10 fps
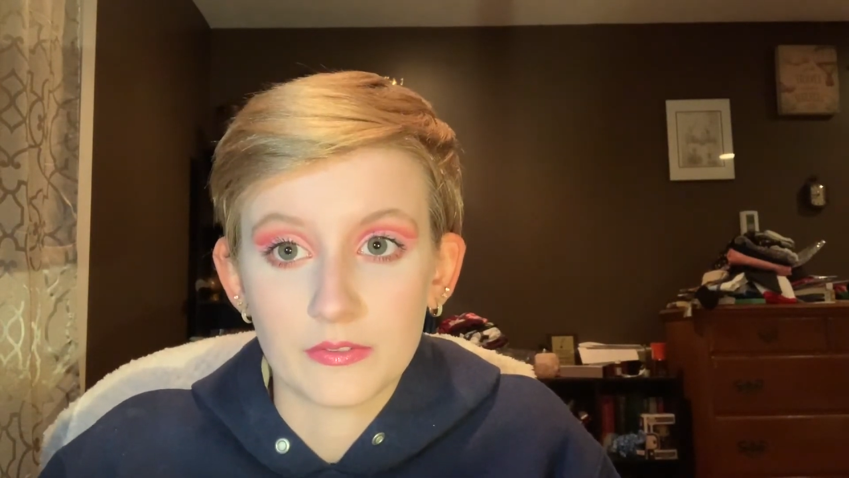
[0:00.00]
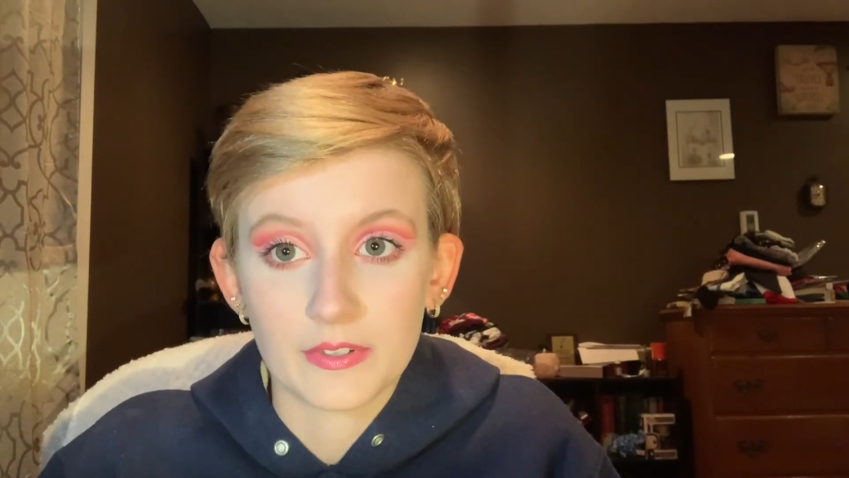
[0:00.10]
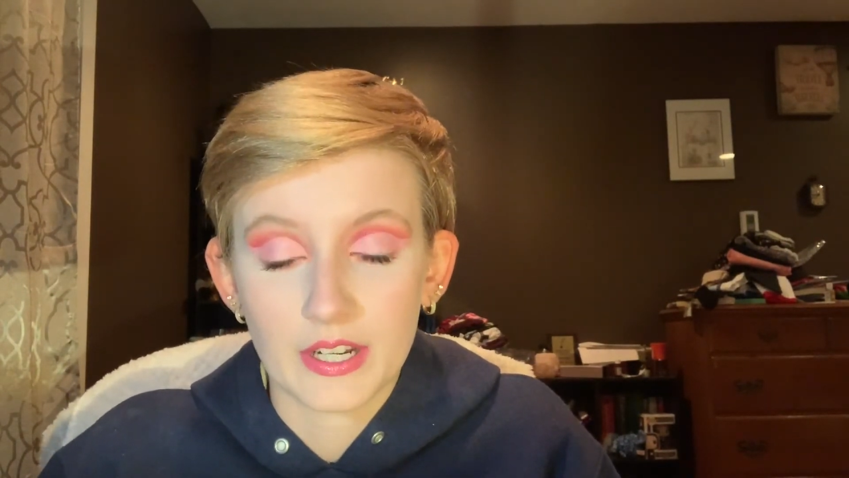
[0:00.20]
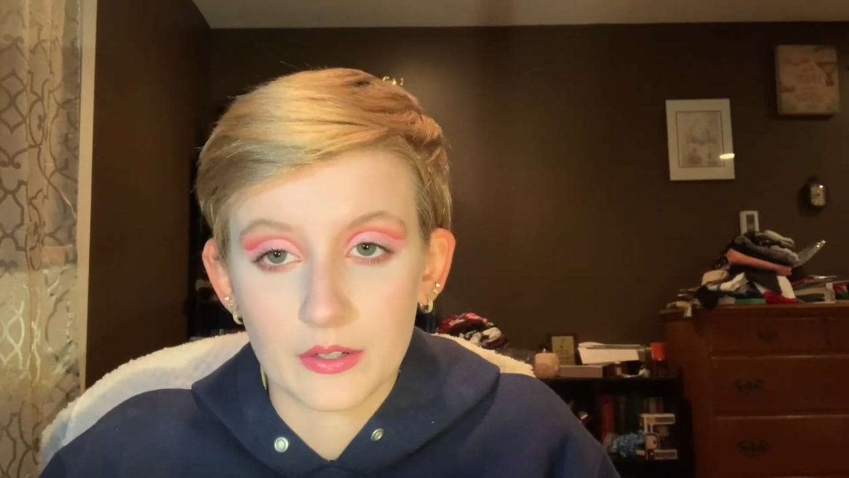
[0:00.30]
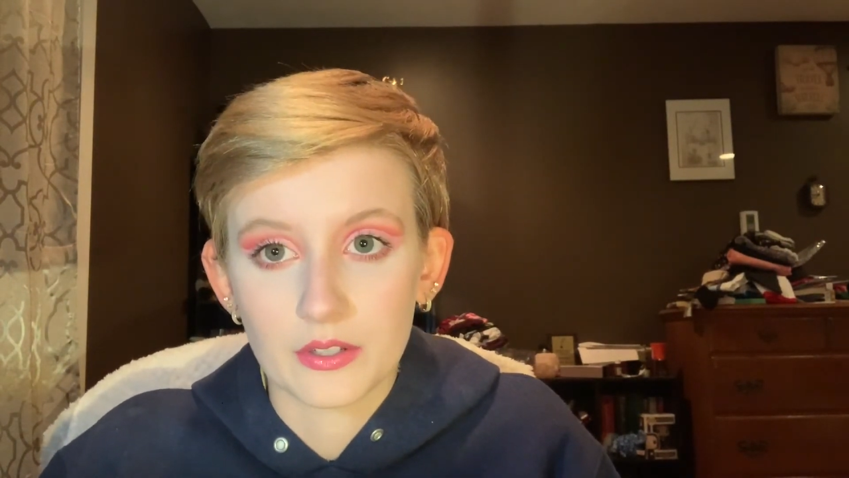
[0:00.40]

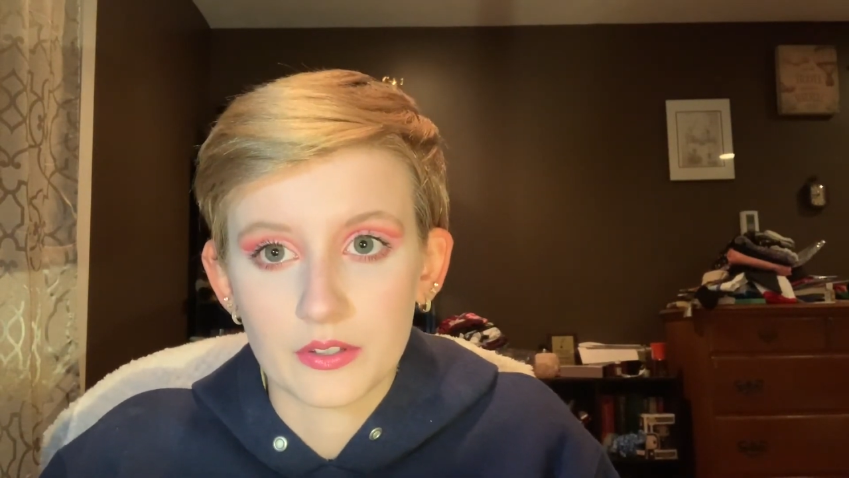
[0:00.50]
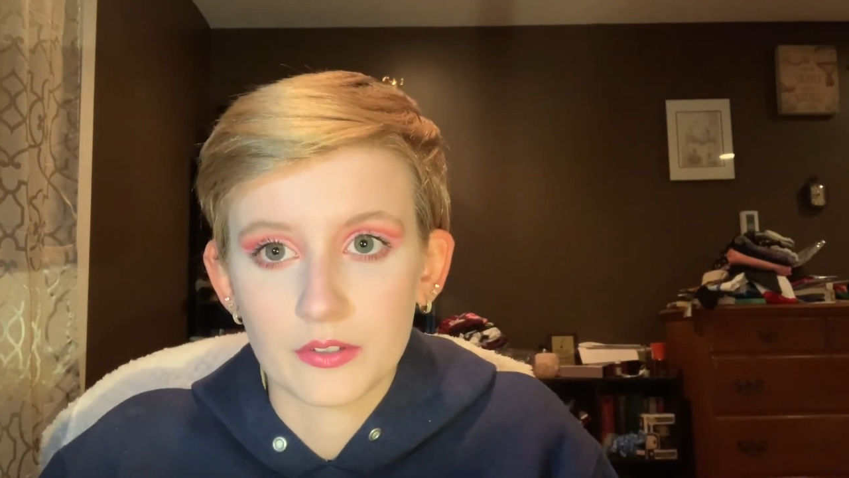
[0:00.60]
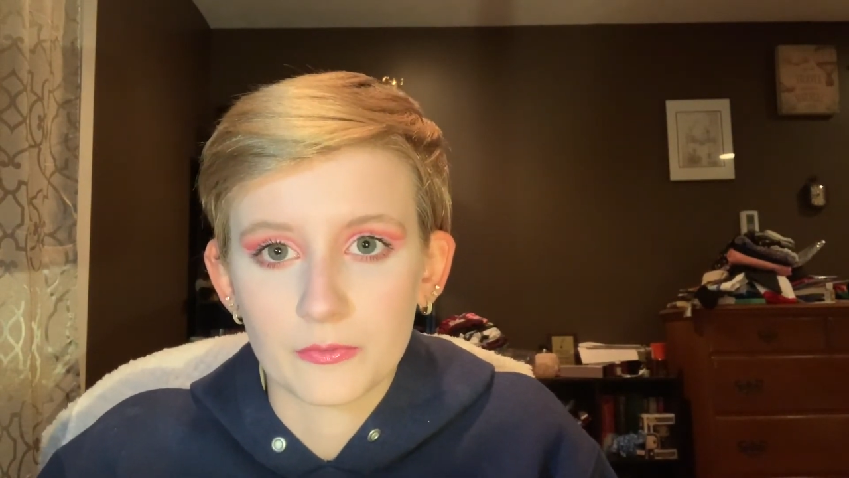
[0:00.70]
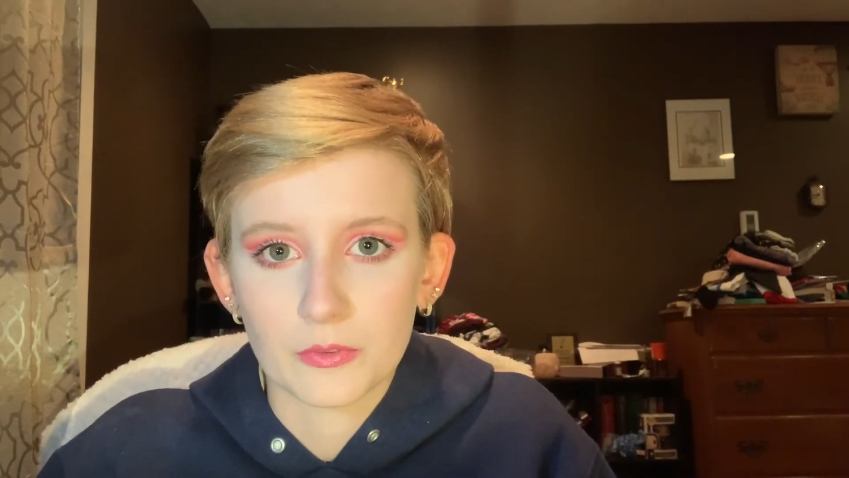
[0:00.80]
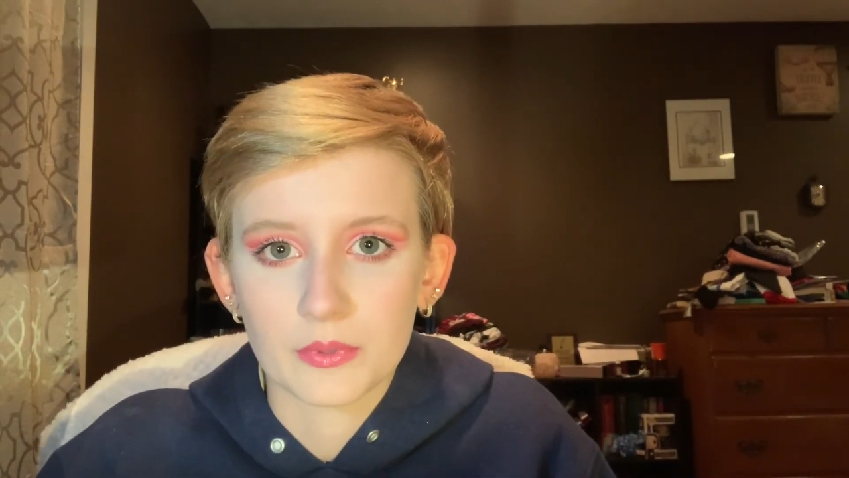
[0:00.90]
for how good
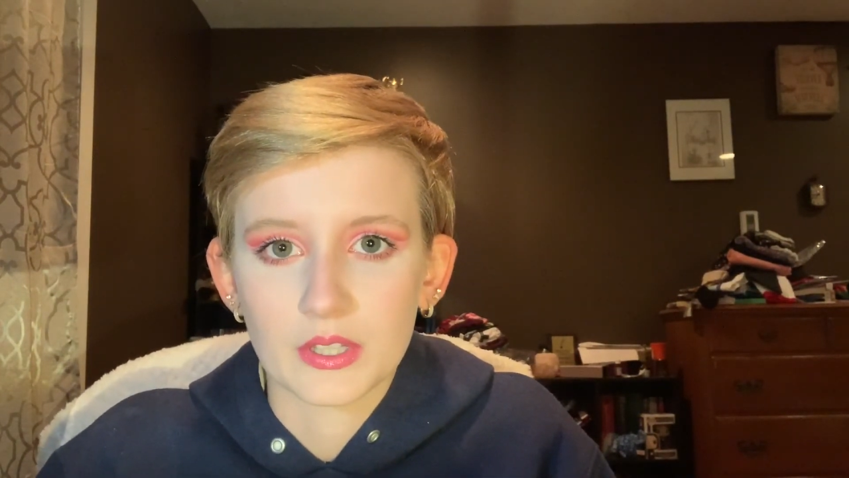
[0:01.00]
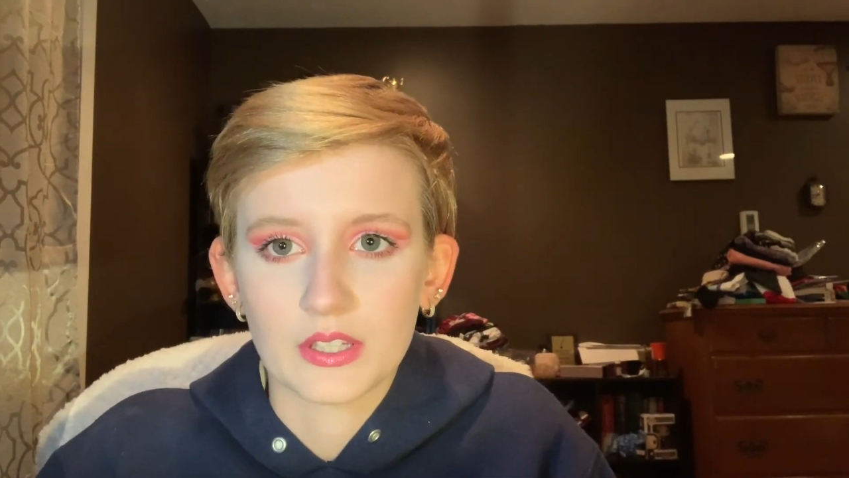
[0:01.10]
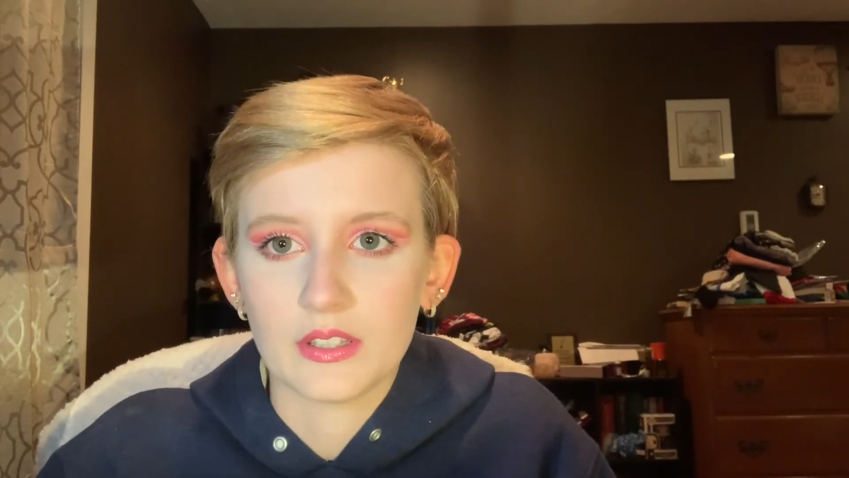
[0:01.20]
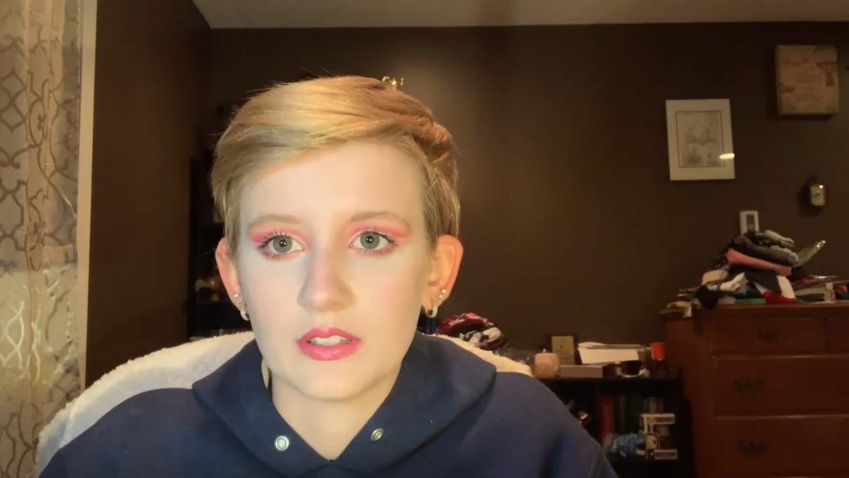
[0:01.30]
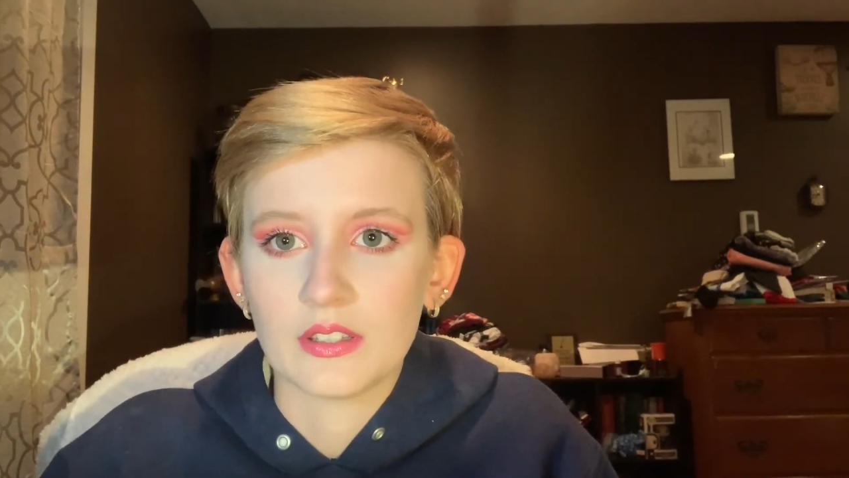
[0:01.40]
this formula
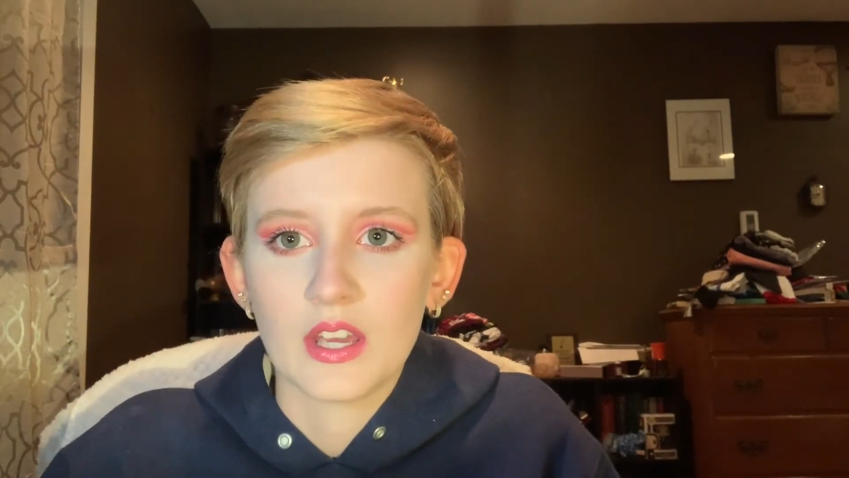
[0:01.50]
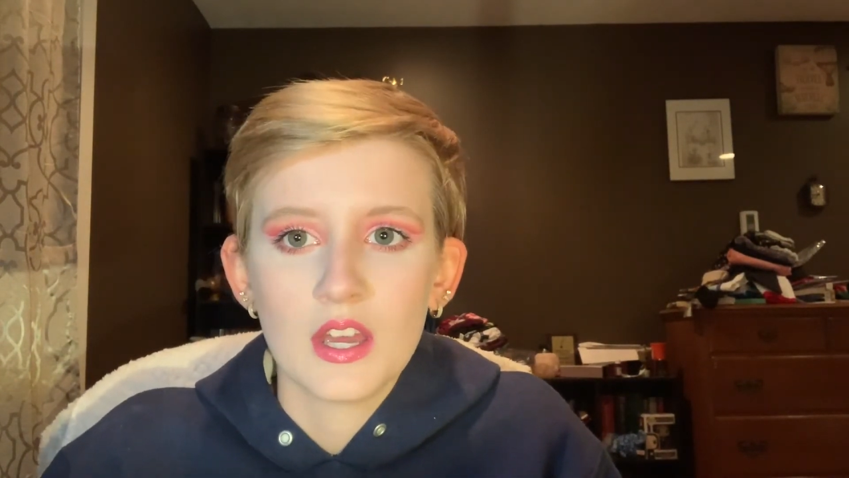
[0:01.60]
is.